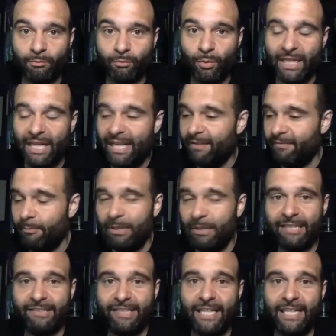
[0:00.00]
I have a bad
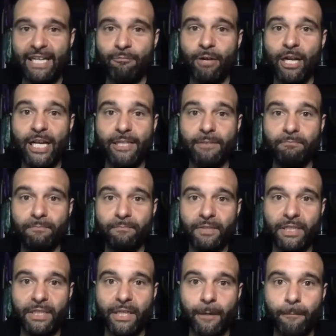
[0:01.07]
day, I write,
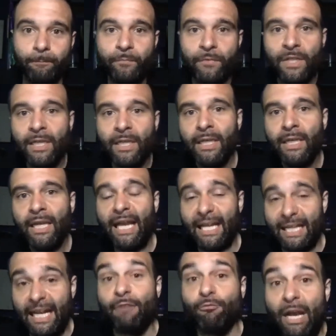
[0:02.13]
and
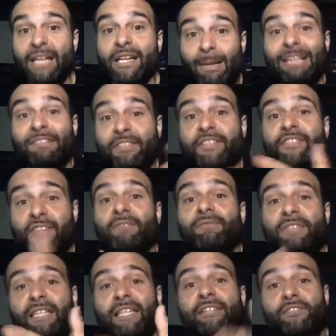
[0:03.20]
I write about the stuff that
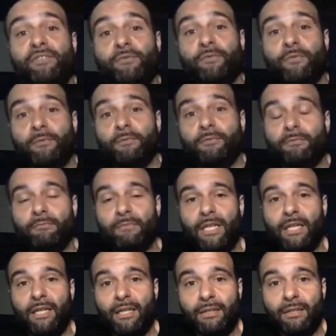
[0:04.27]
I do for
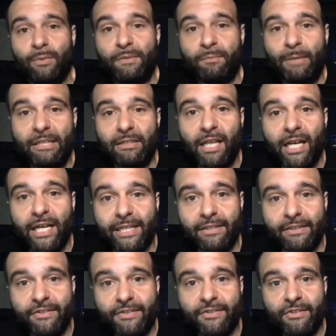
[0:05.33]
with my
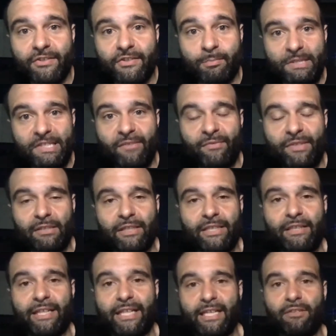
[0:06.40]
clients specifically.
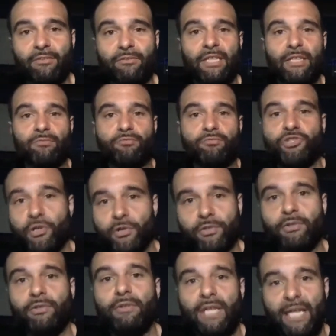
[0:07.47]
Like I don't journal.
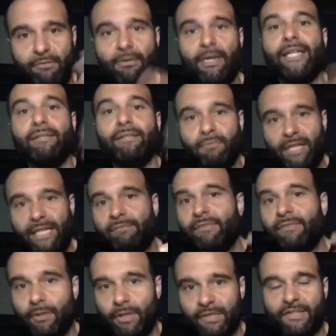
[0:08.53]
I write like
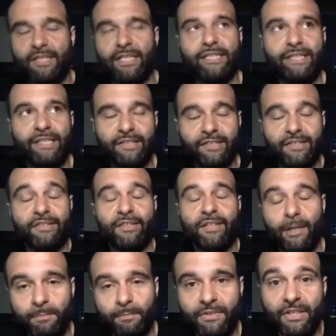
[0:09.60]
thoughts and ideas because it
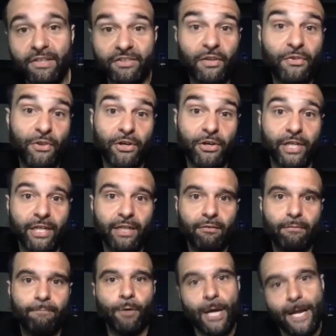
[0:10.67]
helps. It's cathartic,
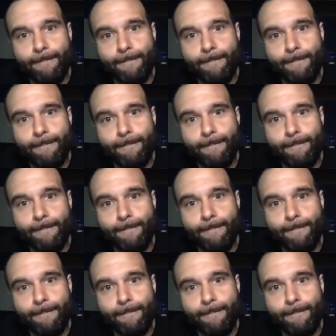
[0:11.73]
right?